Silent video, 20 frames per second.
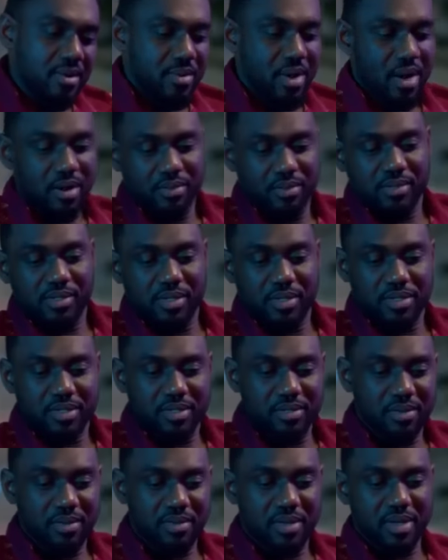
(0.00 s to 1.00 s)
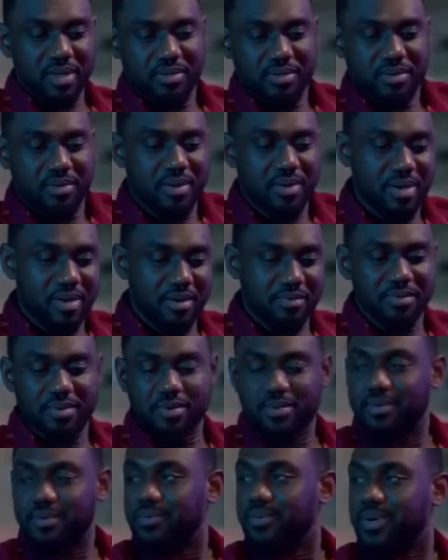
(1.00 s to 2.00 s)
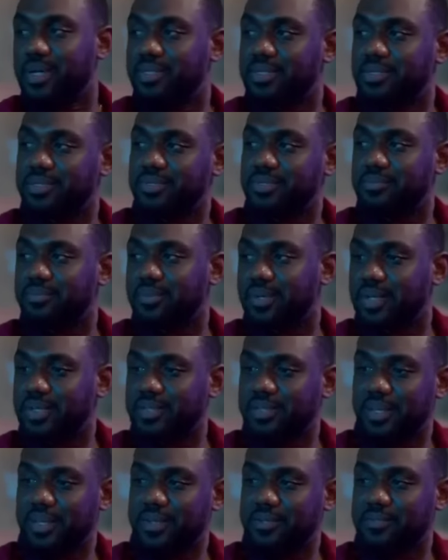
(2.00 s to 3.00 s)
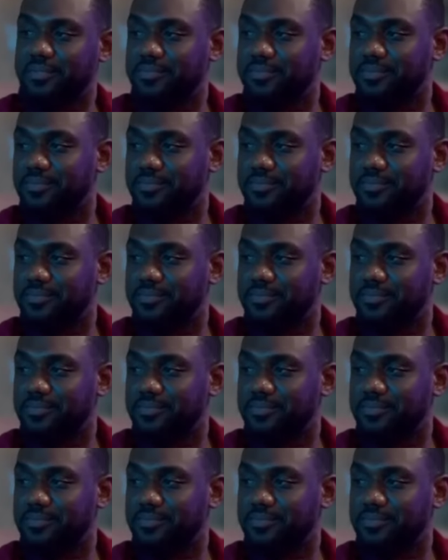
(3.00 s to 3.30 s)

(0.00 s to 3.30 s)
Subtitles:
Well, just know that you have a wedding to plan, Dad.